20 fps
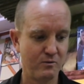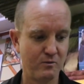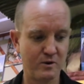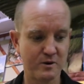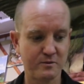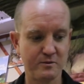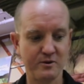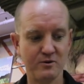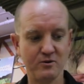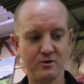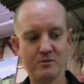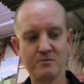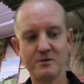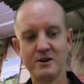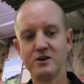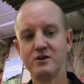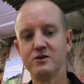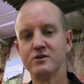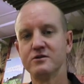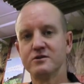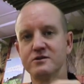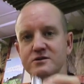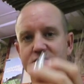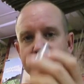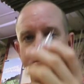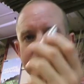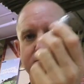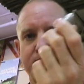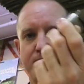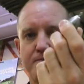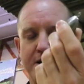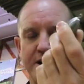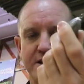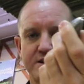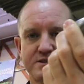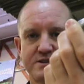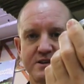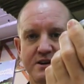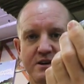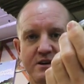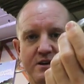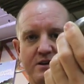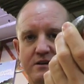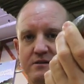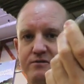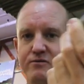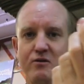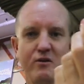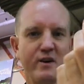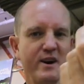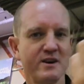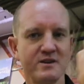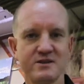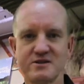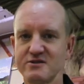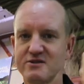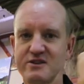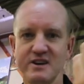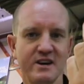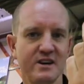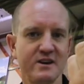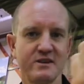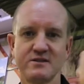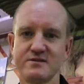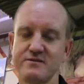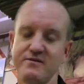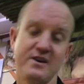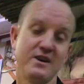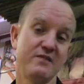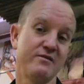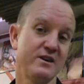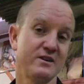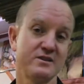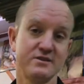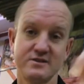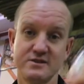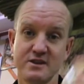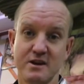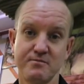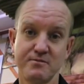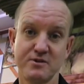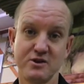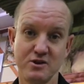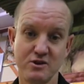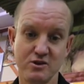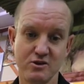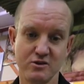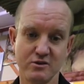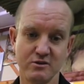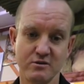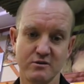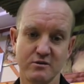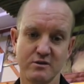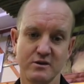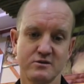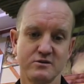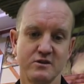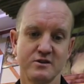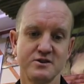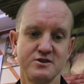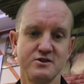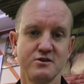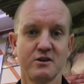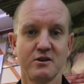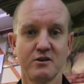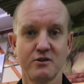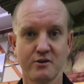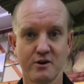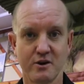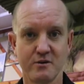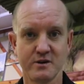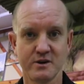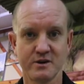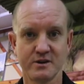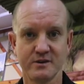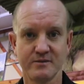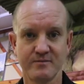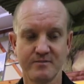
What we normally use, bell sinker, 4 ounce, 3 ounce, 5 ounces, up to you, as long as you can throw it.